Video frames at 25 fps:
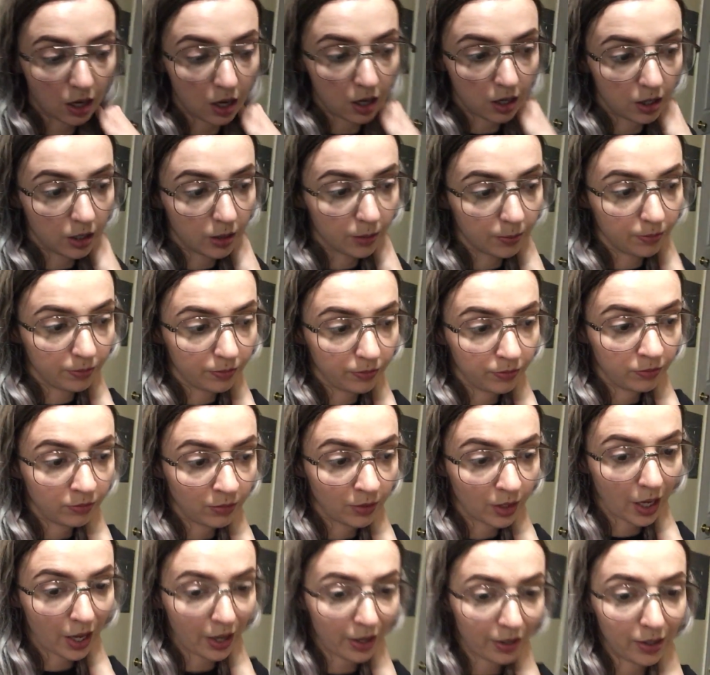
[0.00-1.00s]
Um,
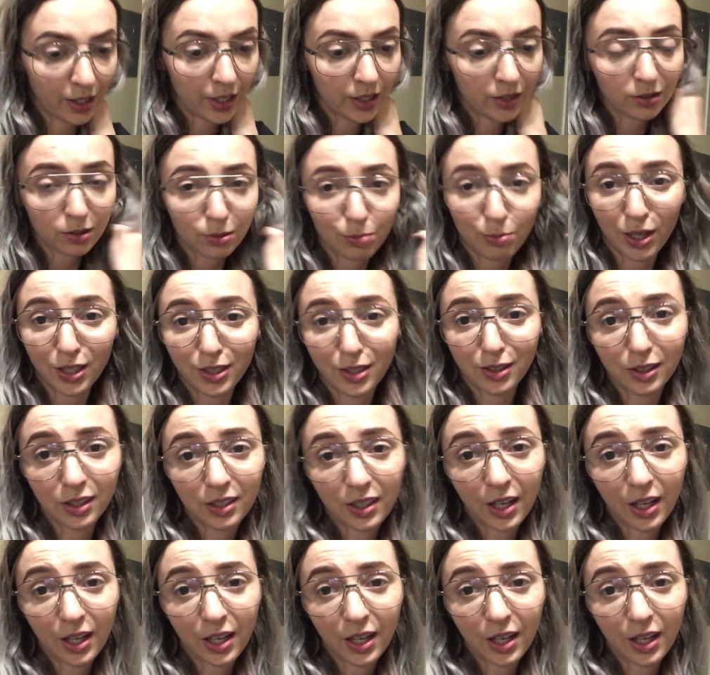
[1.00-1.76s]
I like spending the